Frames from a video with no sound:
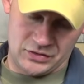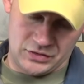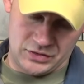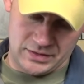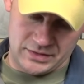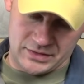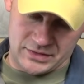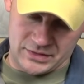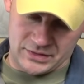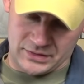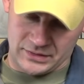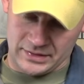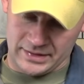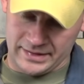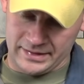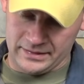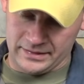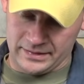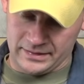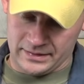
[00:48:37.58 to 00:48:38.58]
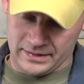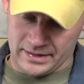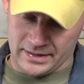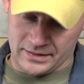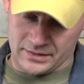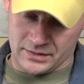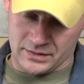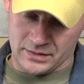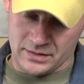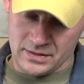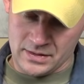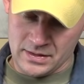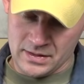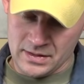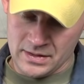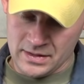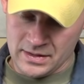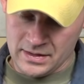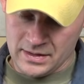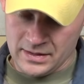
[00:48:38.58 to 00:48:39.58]
just slightly less
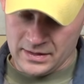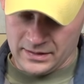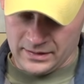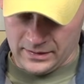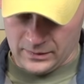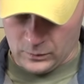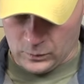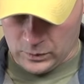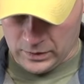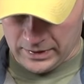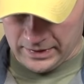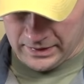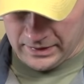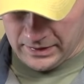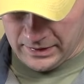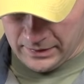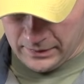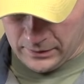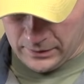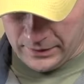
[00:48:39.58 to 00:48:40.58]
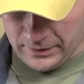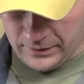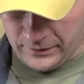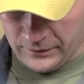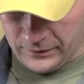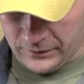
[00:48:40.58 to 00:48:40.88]
than what I did on the